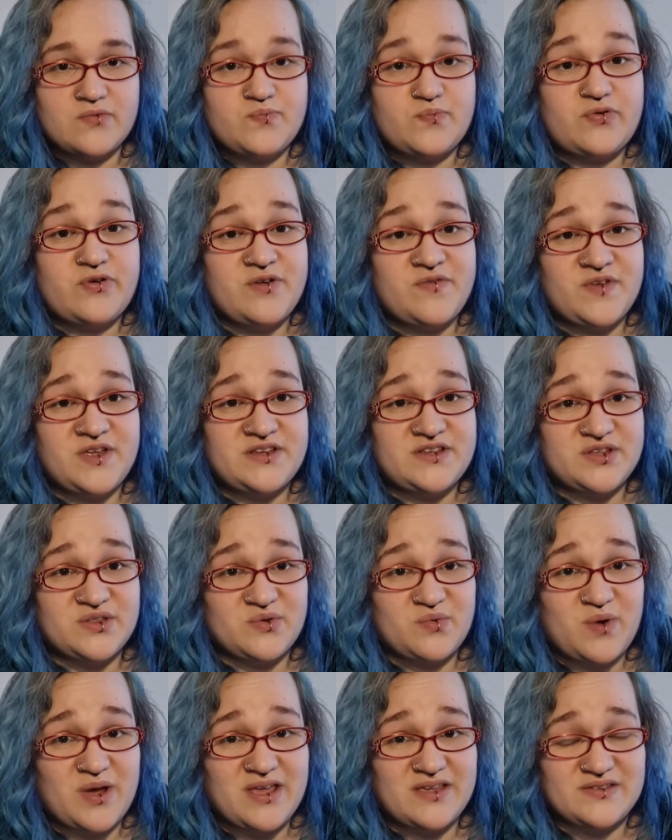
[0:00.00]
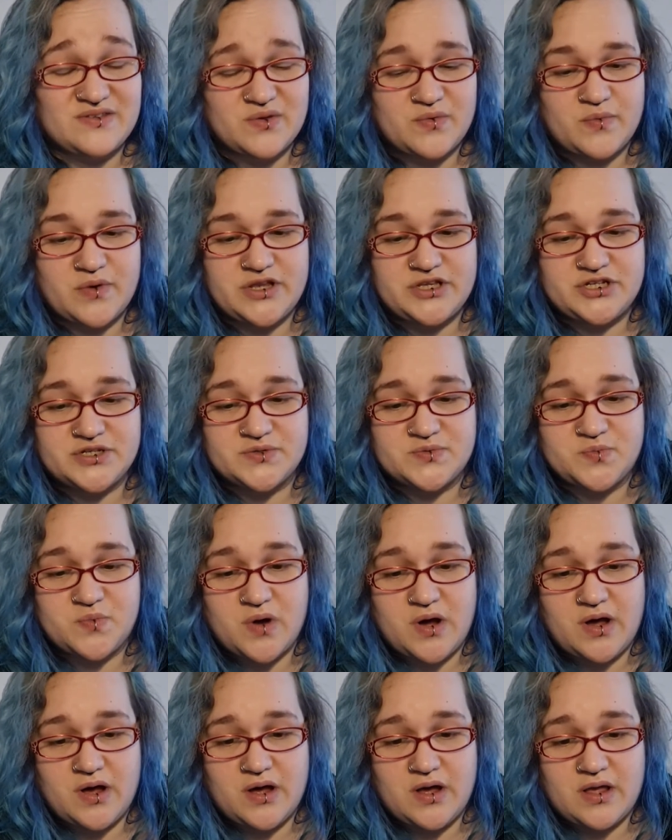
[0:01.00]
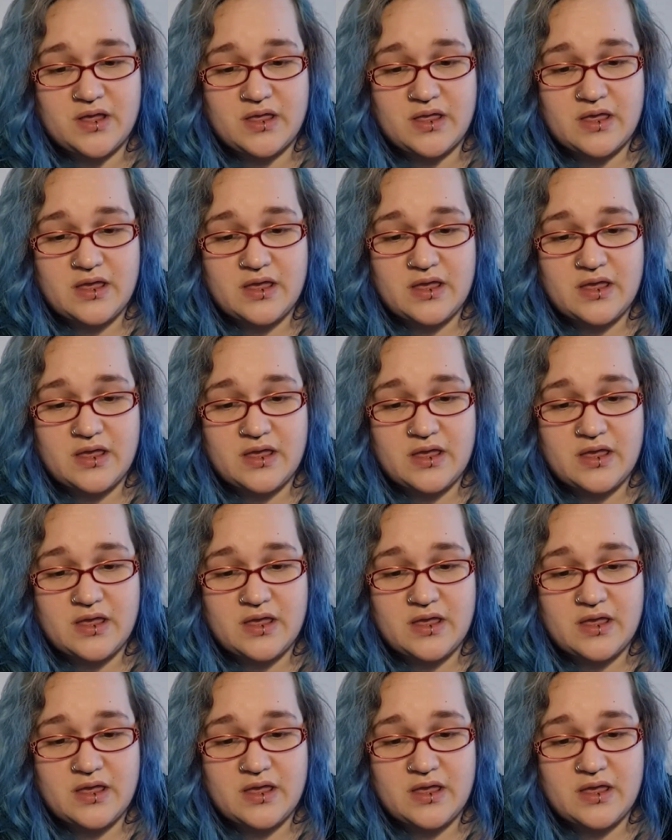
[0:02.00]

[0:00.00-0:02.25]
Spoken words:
privy to the ways that witches work.